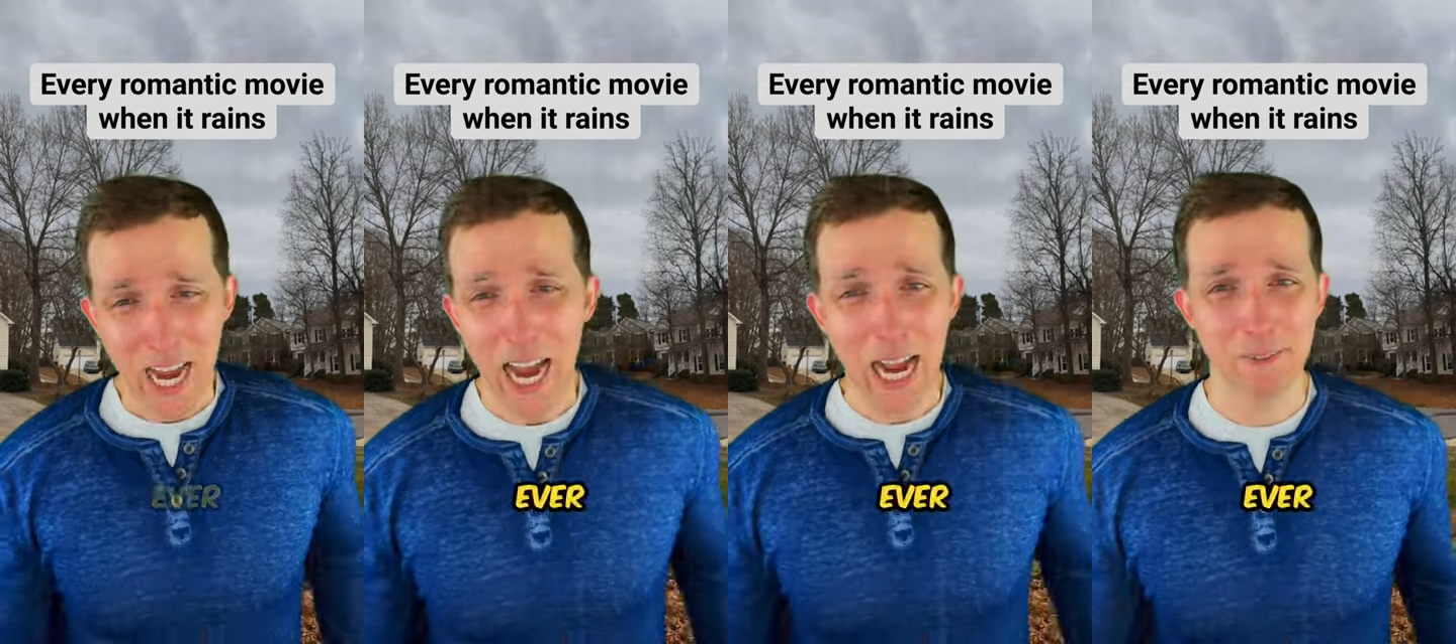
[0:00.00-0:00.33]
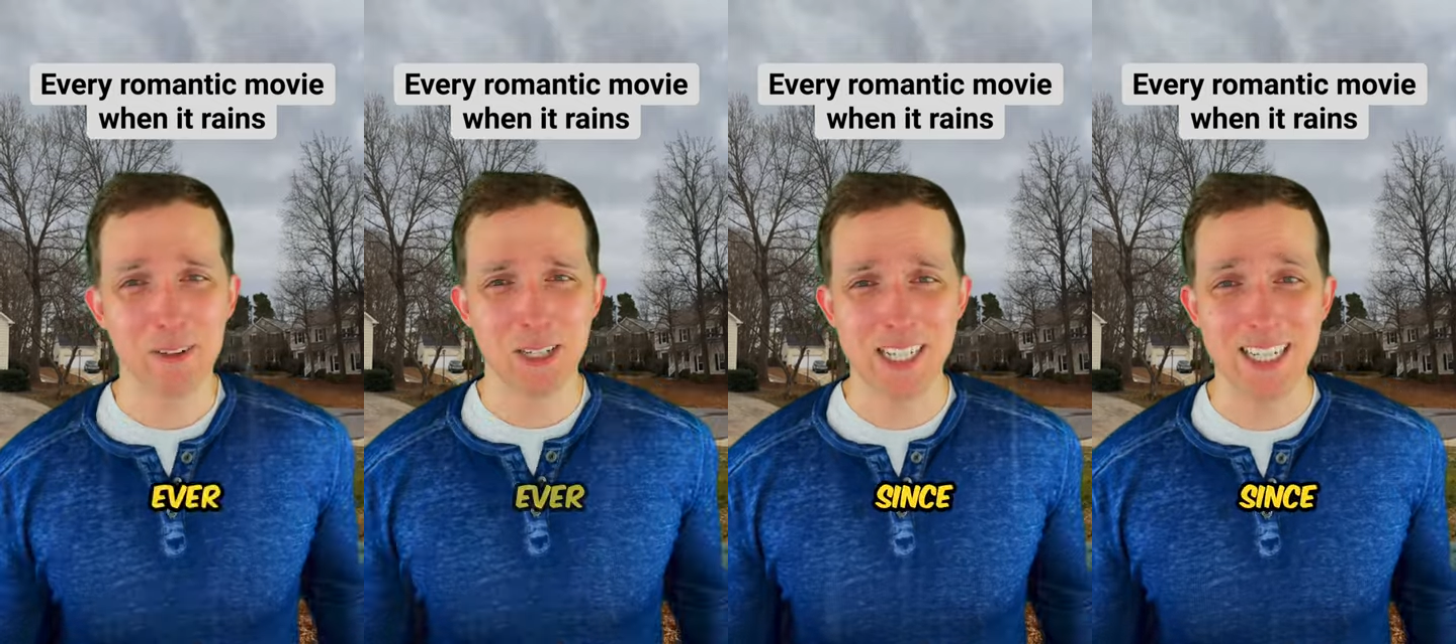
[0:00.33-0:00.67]

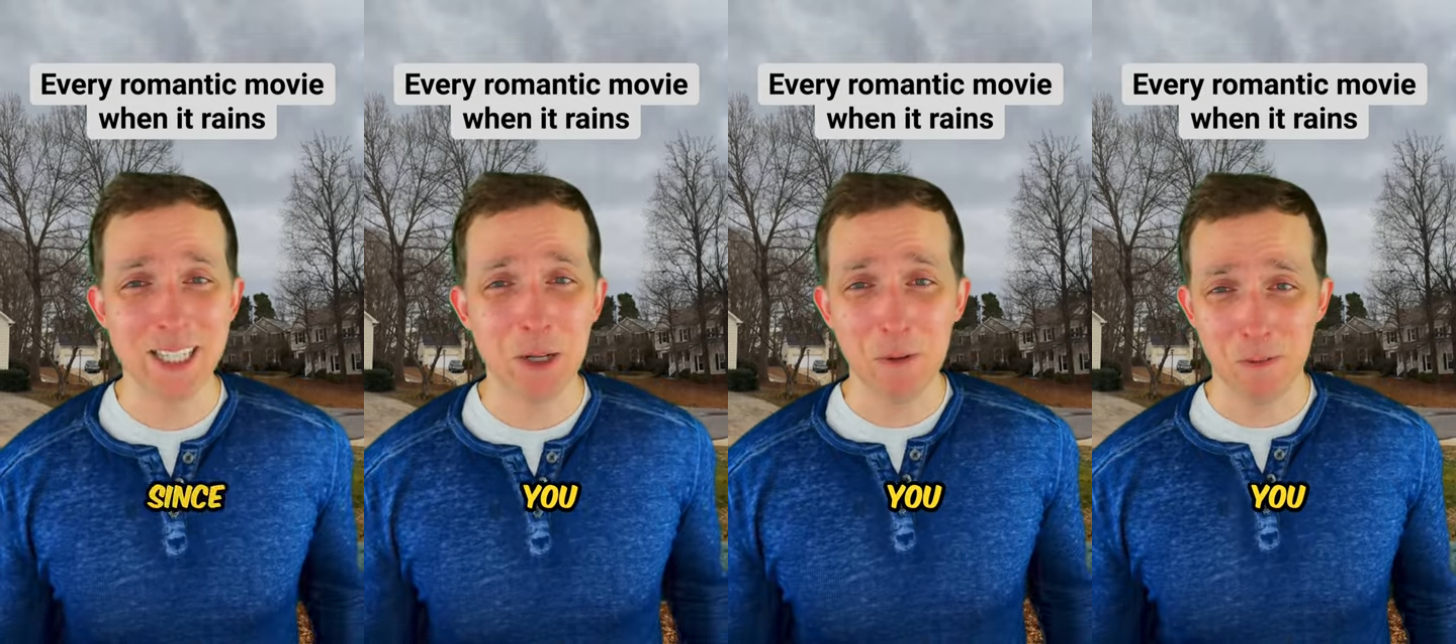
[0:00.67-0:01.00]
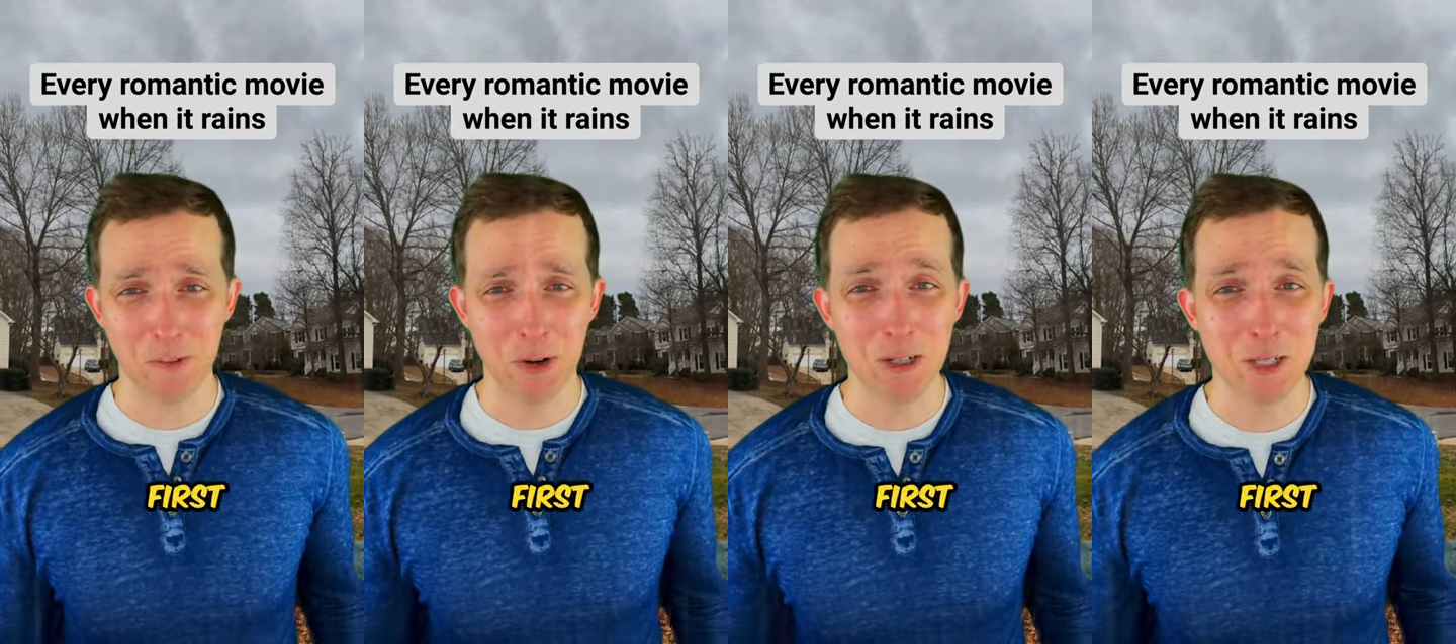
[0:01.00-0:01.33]
Ever since you
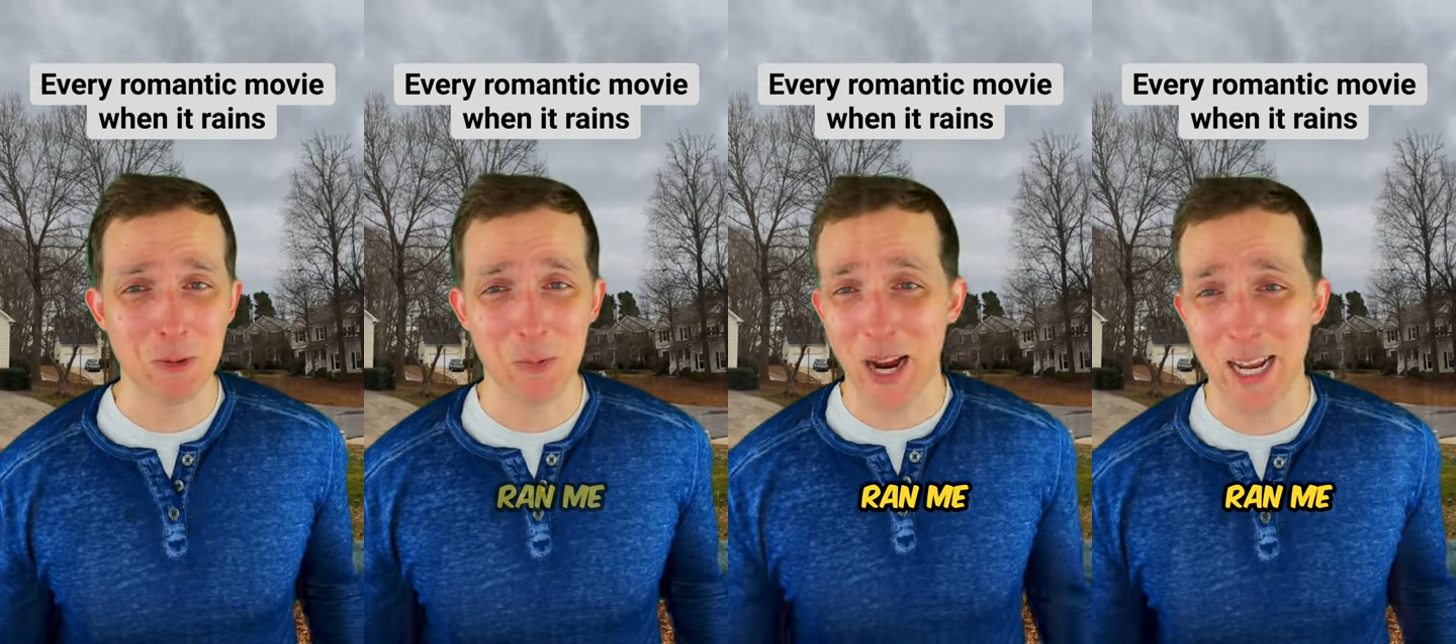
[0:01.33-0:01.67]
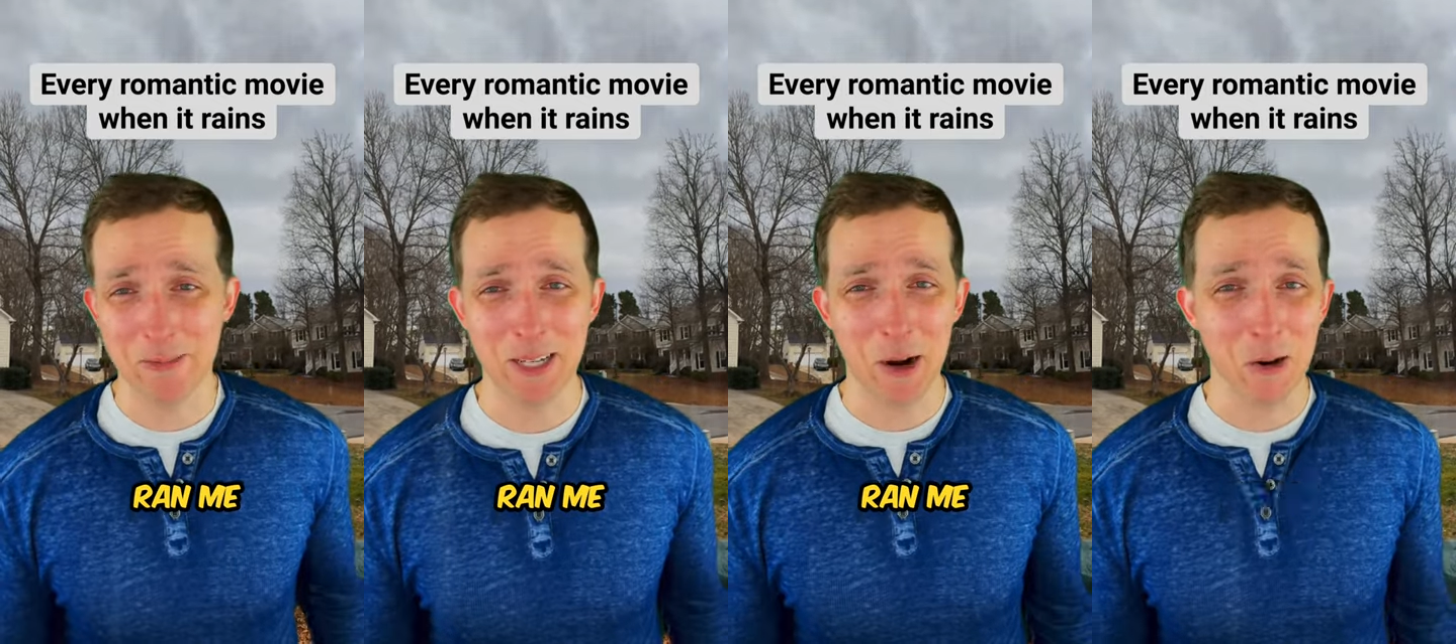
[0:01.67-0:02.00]
first
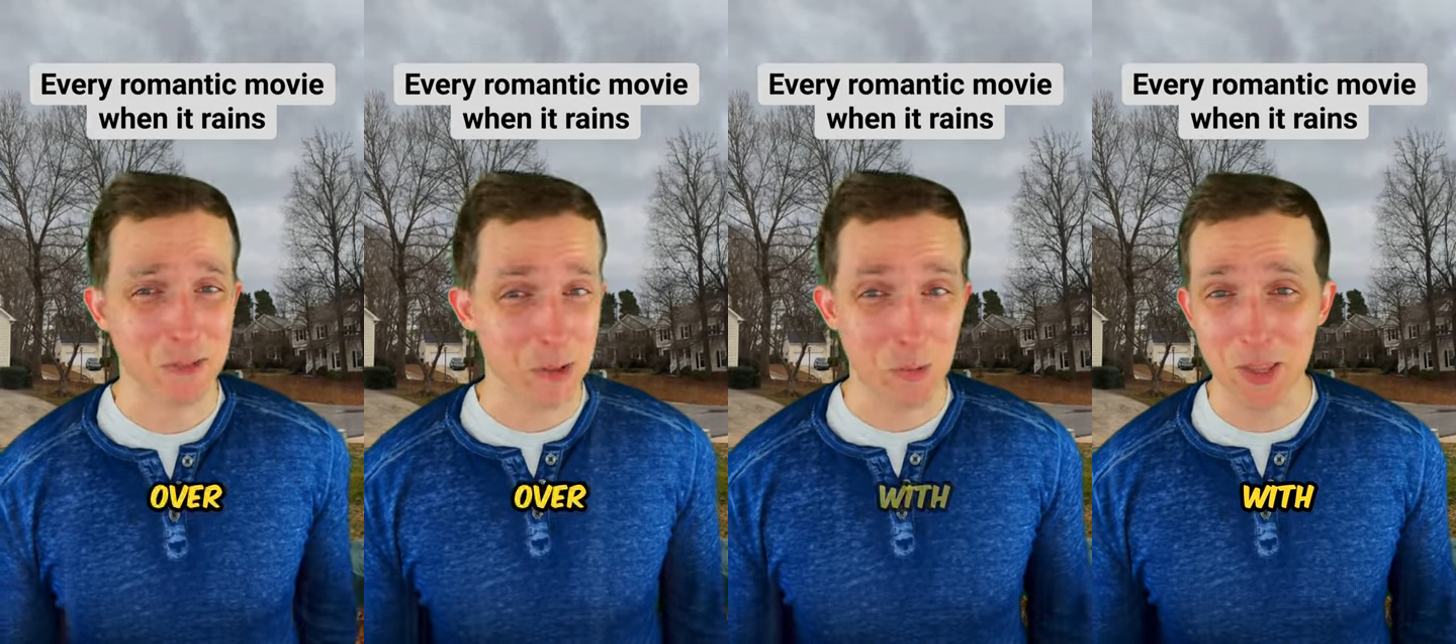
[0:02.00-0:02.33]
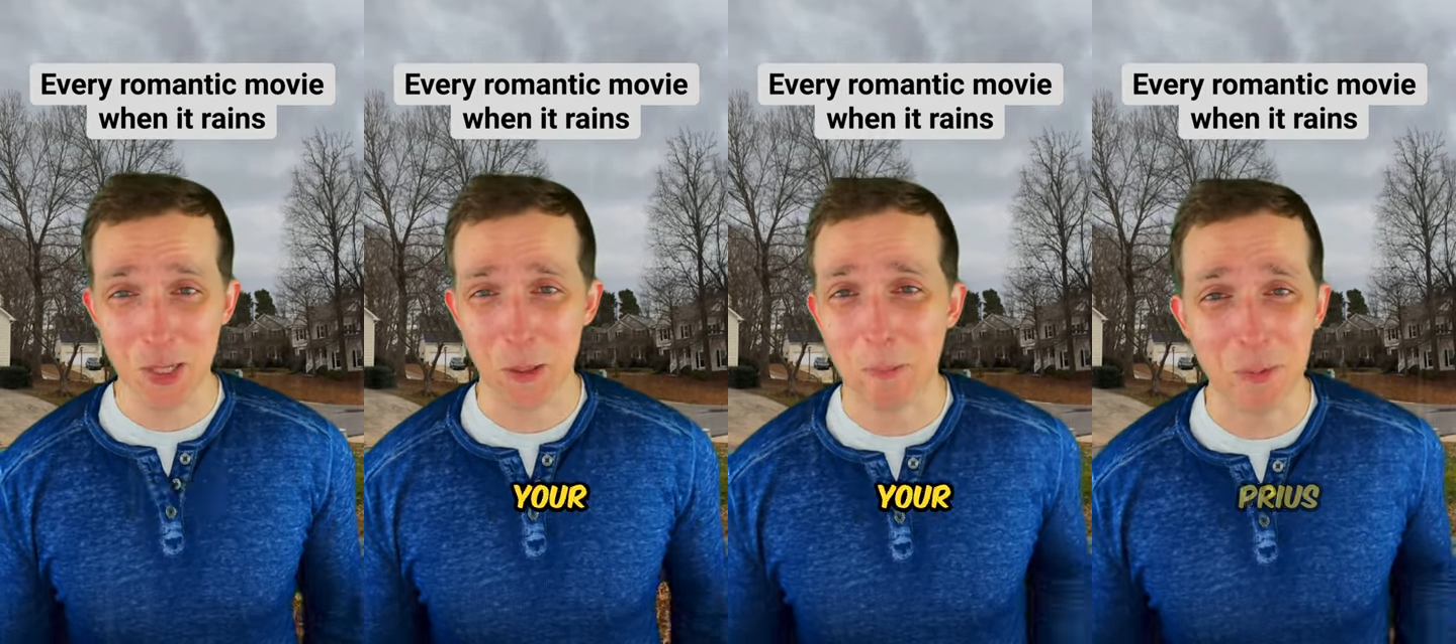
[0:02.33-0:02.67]
ran me over with
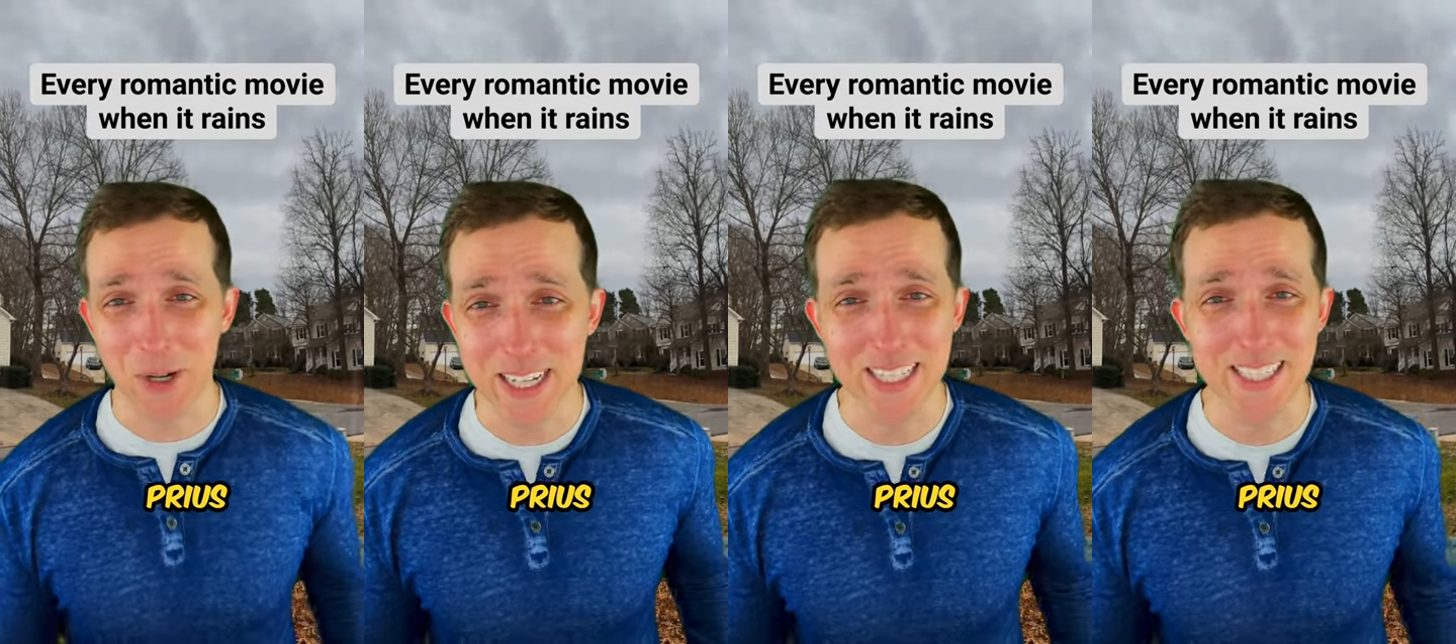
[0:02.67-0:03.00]
your Prius.